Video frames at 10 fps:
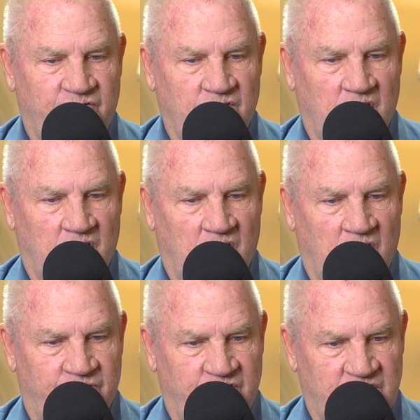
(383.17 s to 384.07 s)

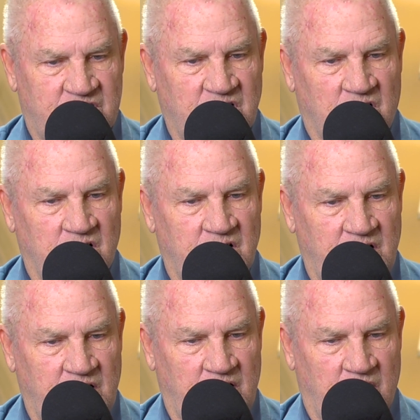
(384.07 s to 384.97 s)
a
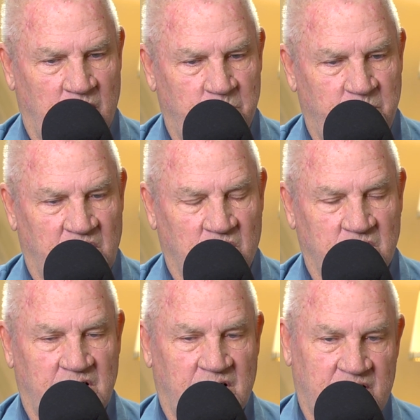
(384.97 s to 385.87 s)
facility, uh,
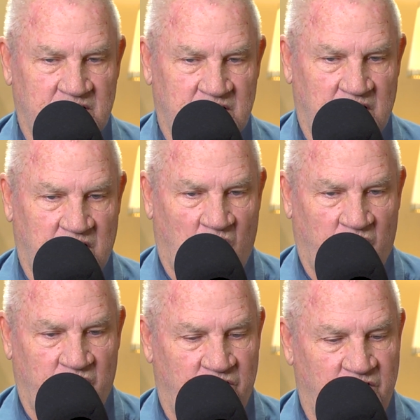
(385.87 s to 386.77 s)
buildings, and
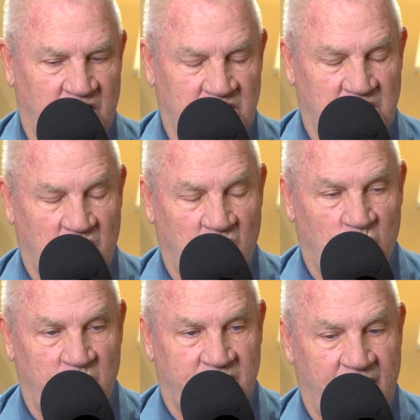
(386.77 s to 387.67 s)
all the things that go
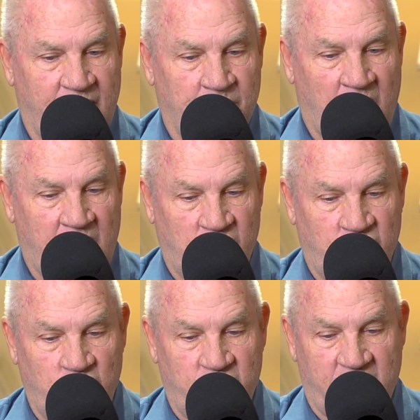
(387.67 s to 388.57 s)
with that might
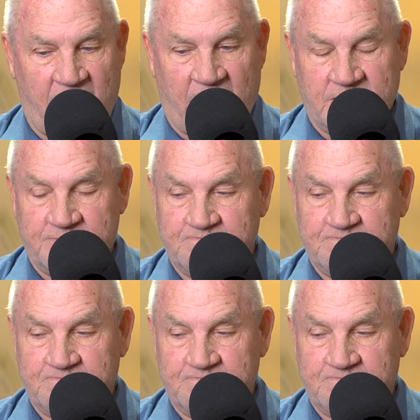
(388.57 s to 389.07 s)
do that